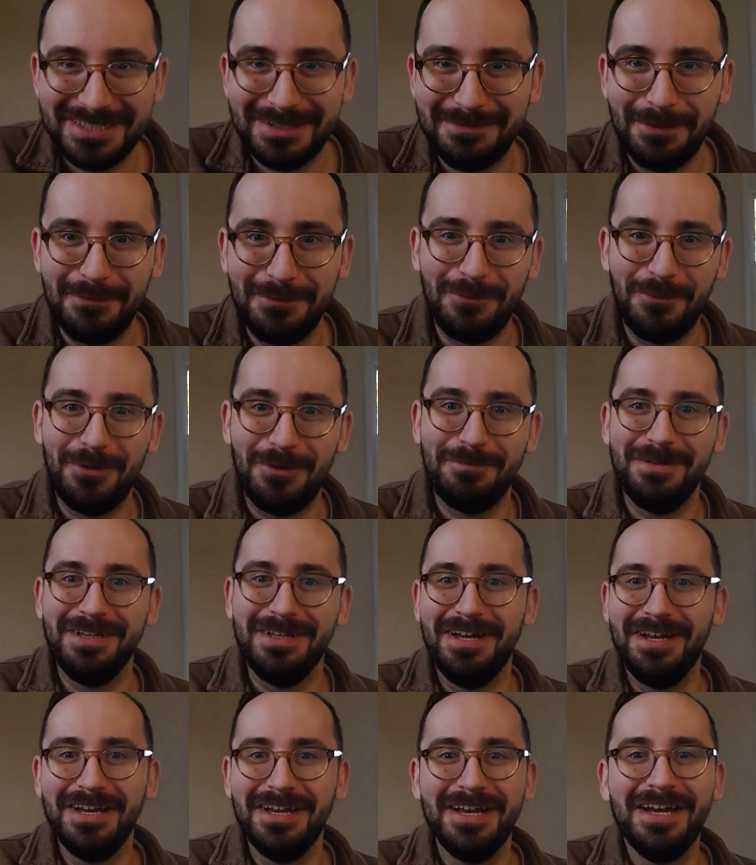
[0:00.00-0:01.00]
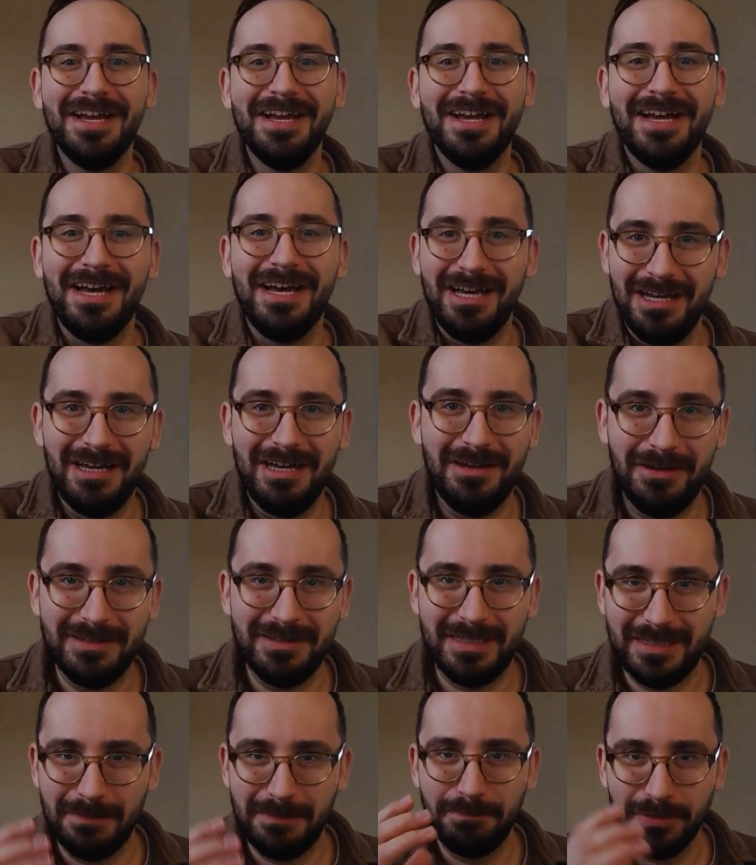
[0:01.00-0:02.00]
of a formula
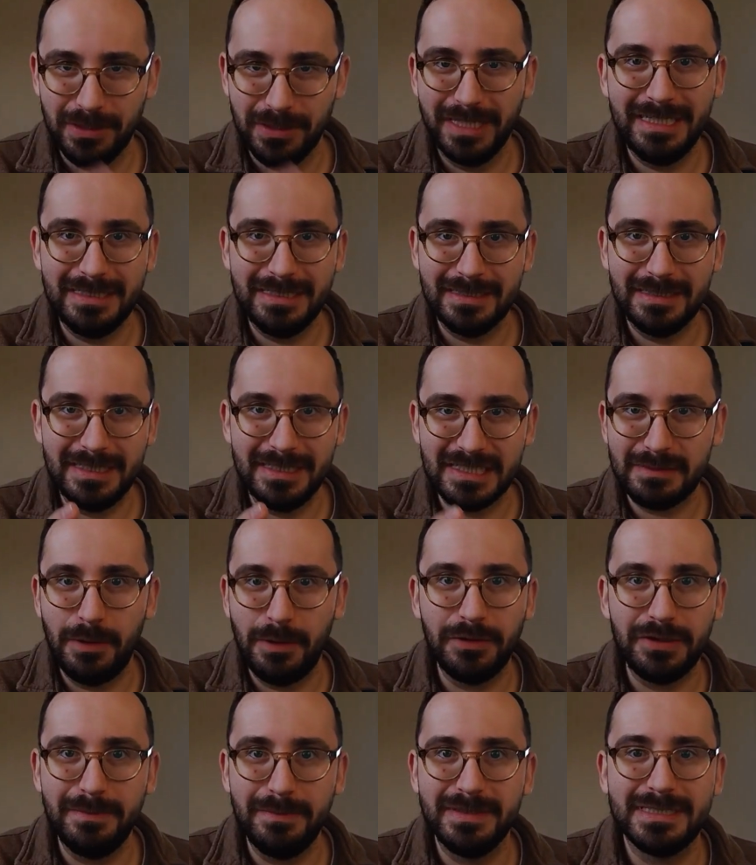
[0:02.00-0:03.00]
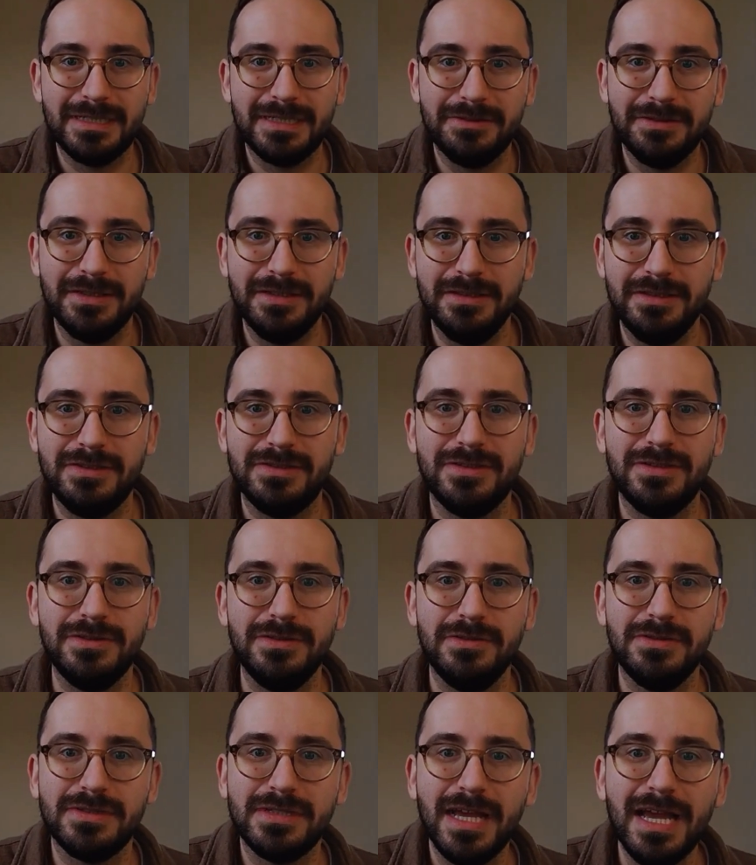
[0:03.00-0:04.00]
that a blatantly smoky material is
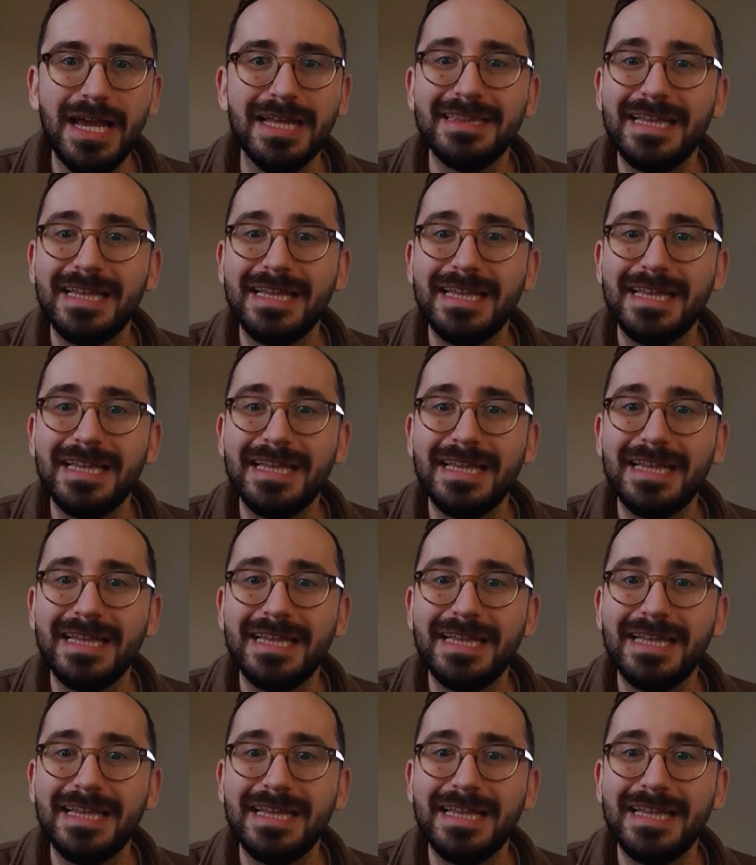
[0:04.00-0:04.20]
used.